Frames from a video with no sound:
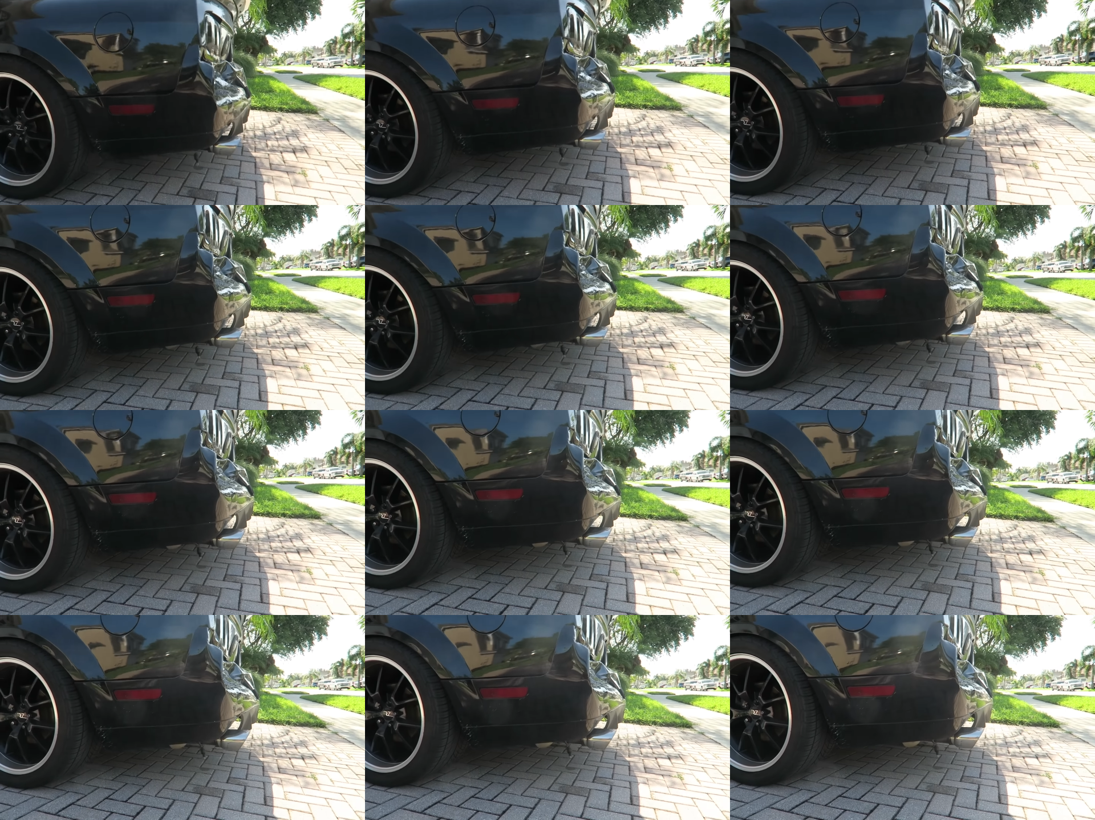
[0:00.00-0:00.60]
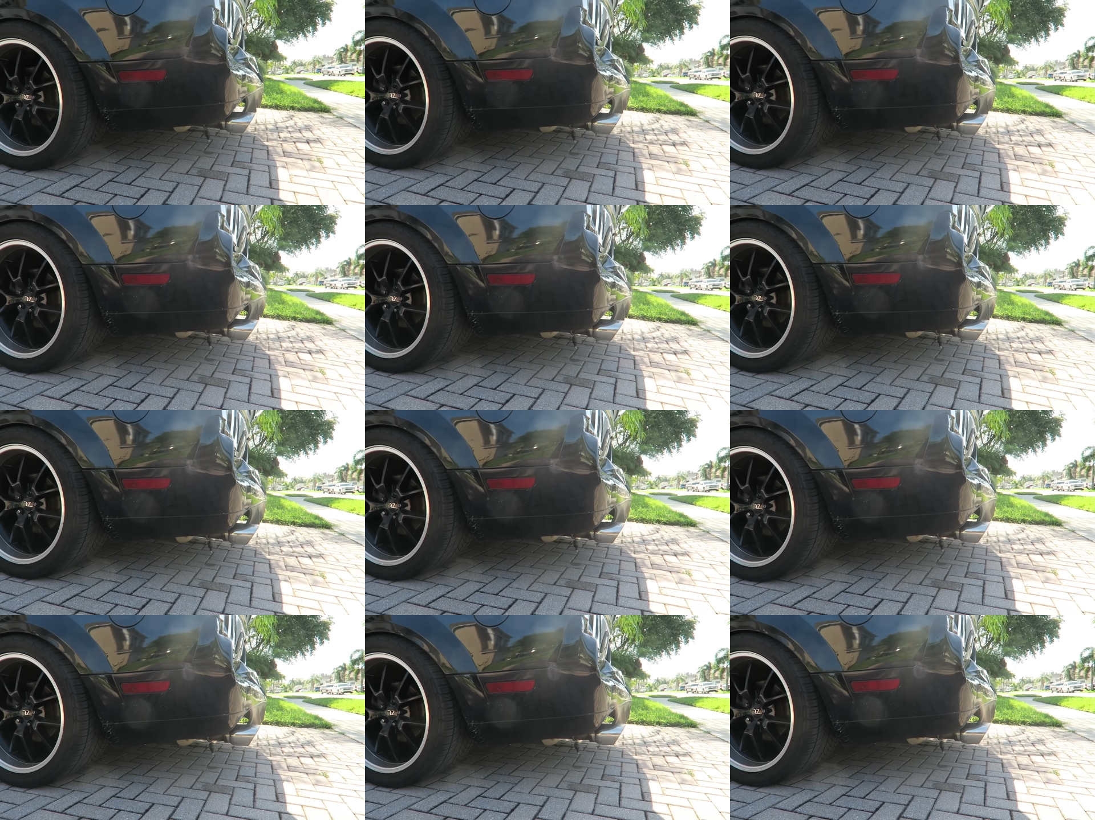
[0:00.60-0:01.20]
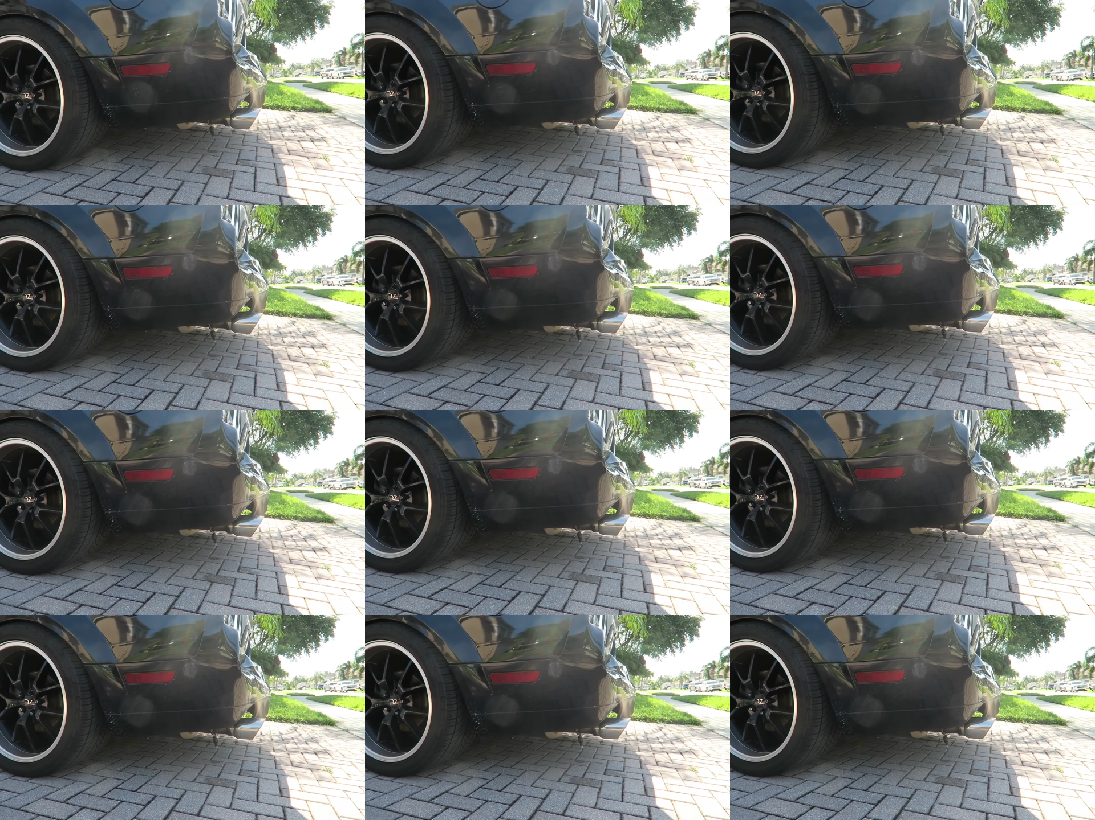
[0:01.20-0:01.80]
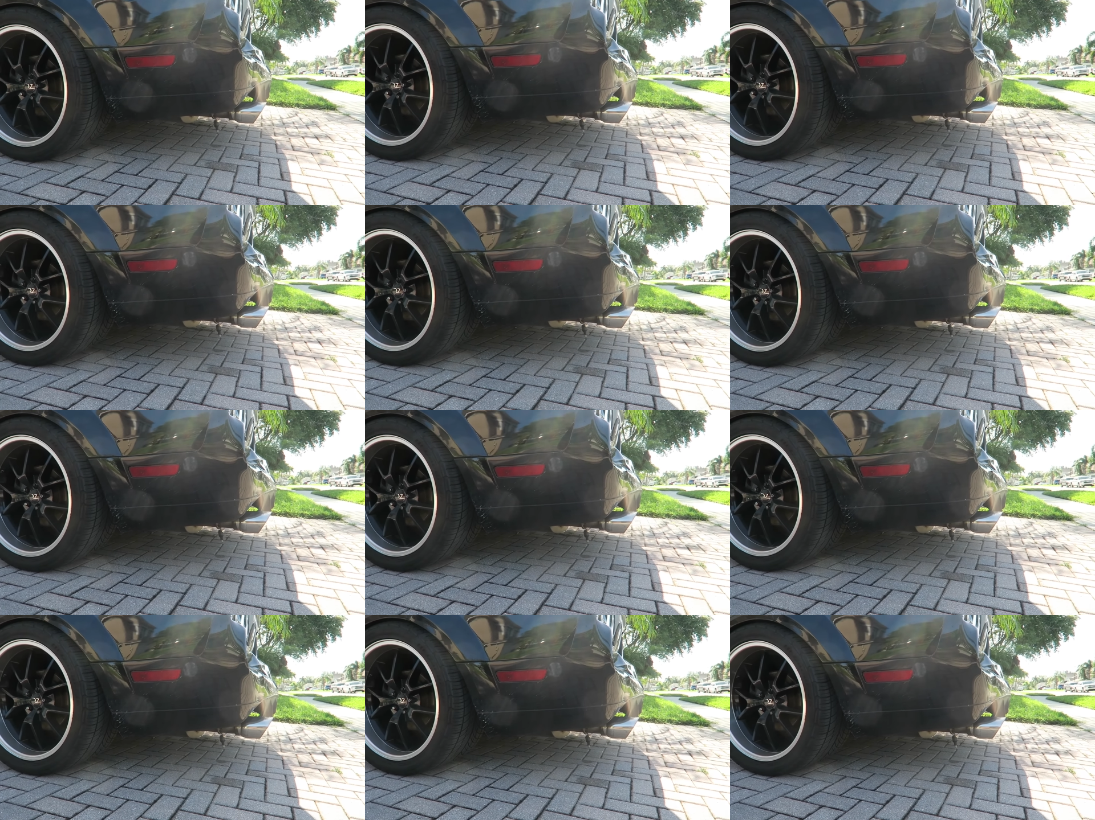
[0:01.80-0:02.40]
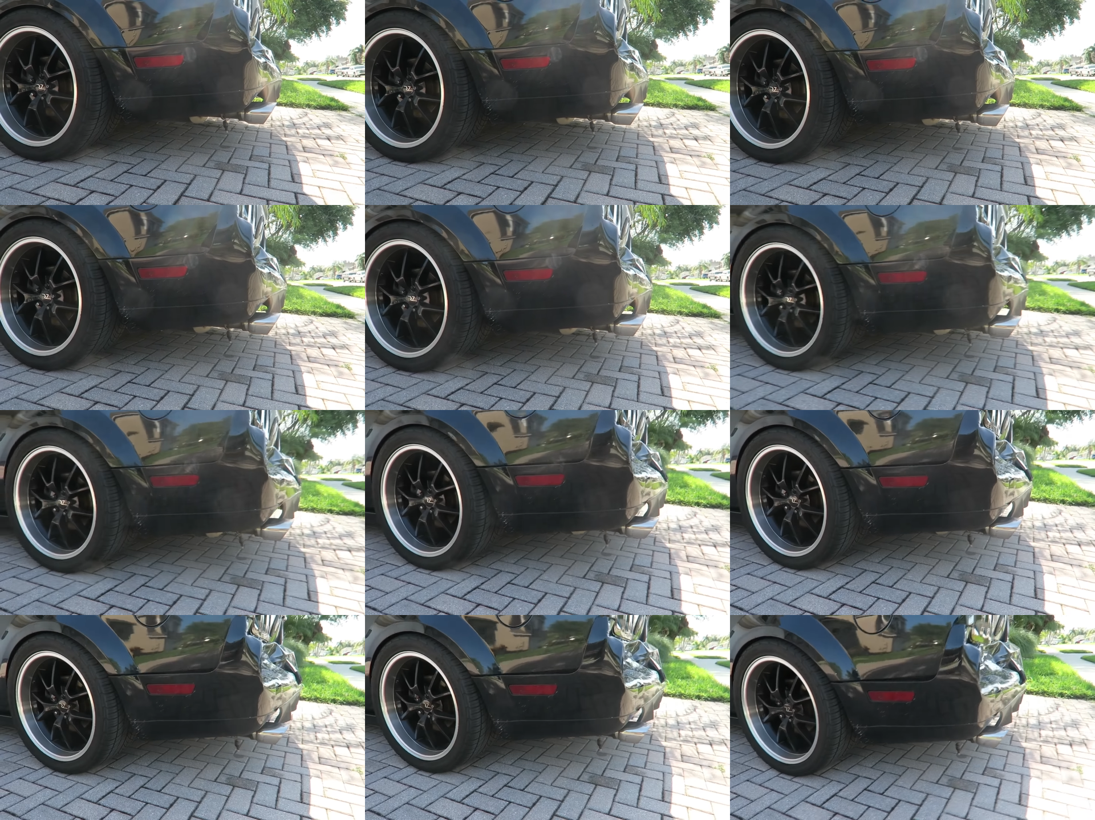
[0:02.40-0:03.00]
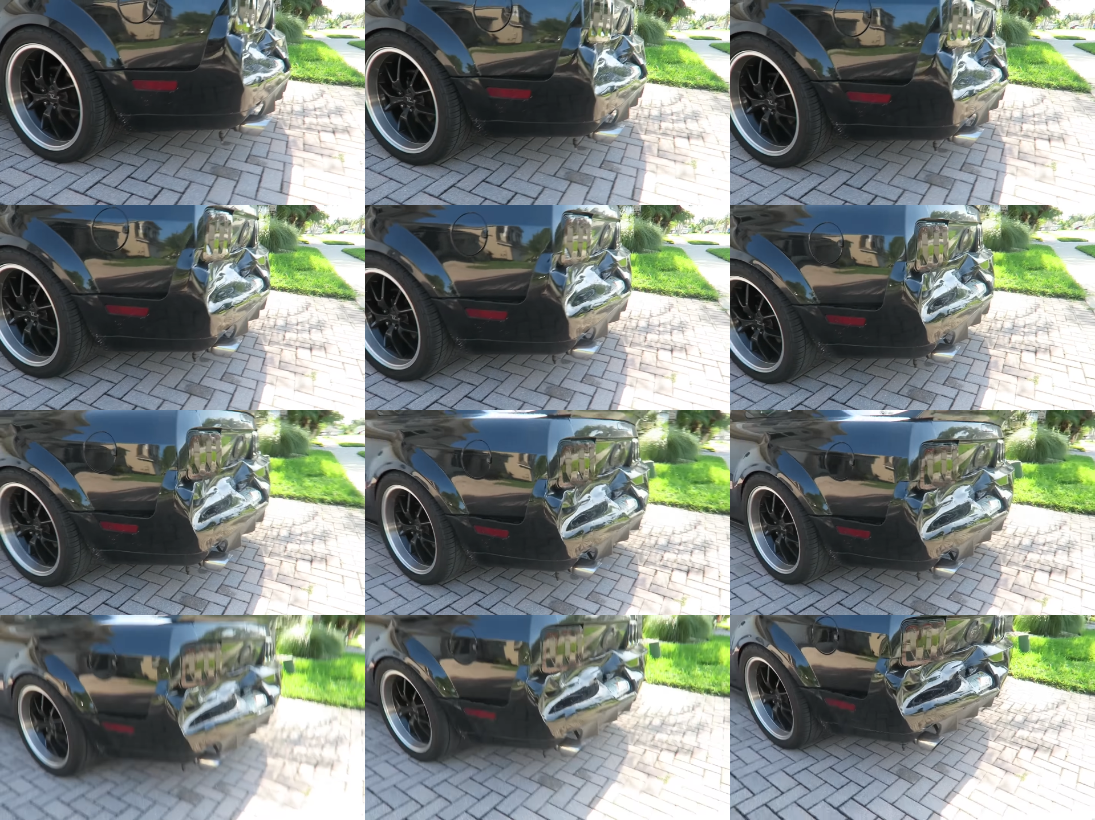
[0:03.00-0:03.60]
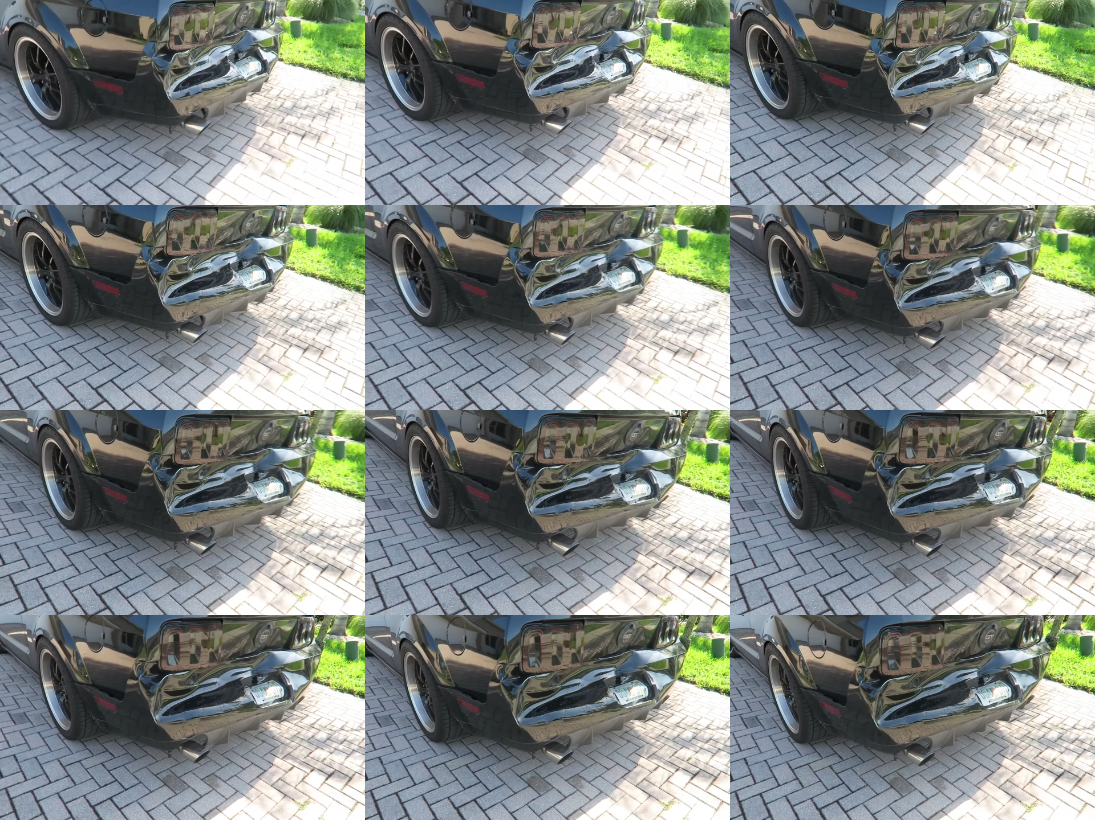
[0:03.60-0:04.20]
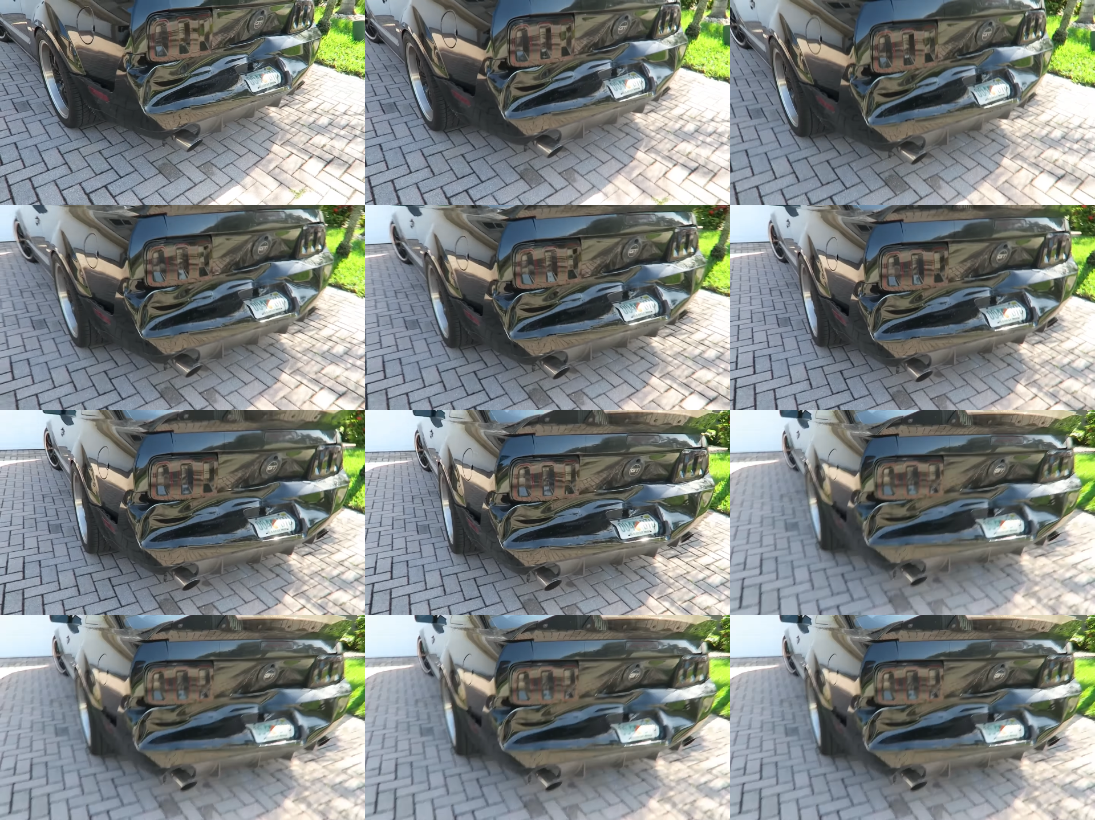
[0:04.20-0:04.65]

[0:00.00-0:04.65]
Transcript: (no speaker visible)